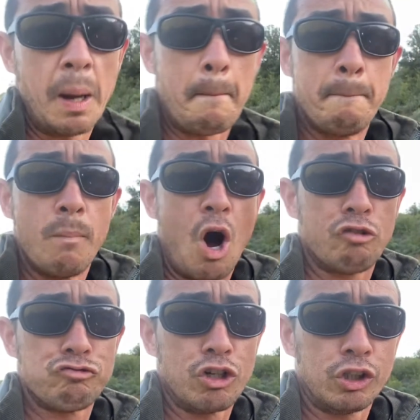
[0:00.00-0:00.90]

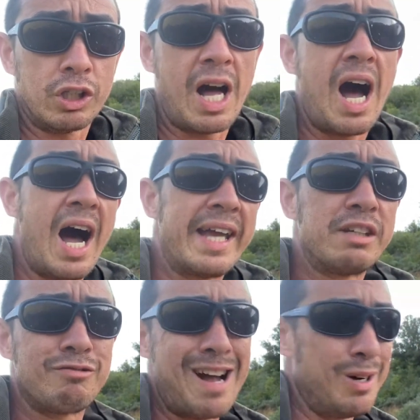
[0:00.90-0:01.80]
moral high
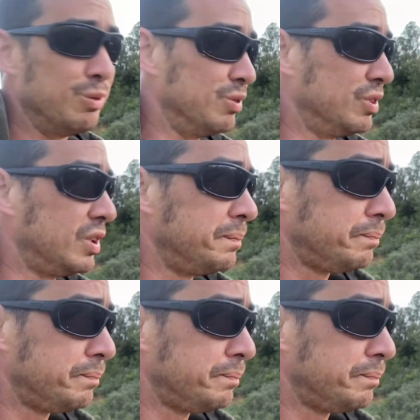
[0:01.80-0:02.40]
ground.